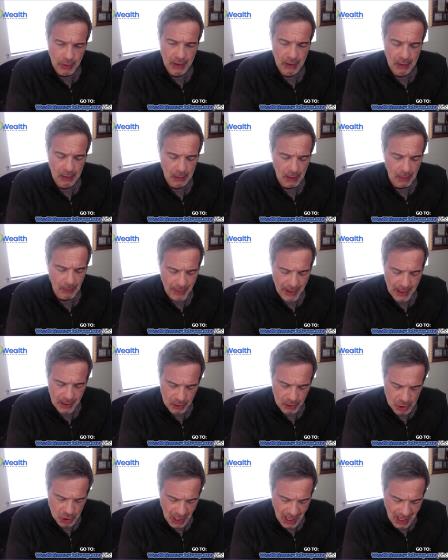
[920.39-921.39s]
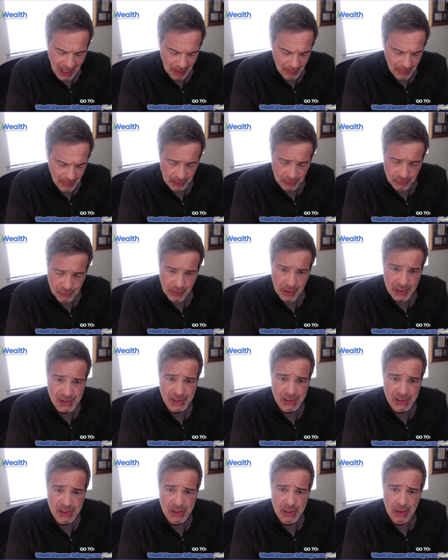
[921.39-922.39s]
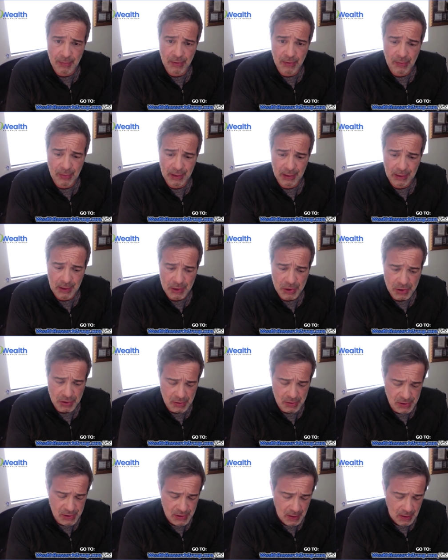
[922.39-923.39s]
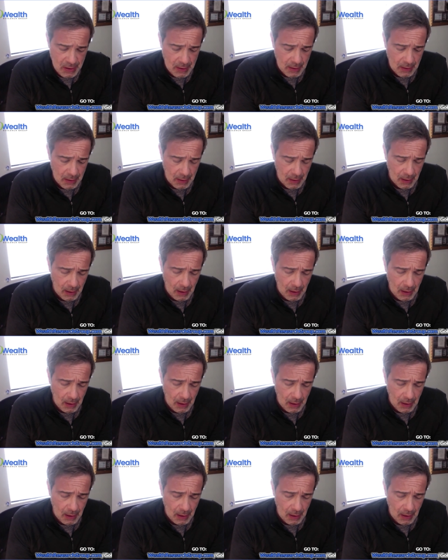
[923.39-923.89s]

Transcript: doing a better job at addressing some of the big issues.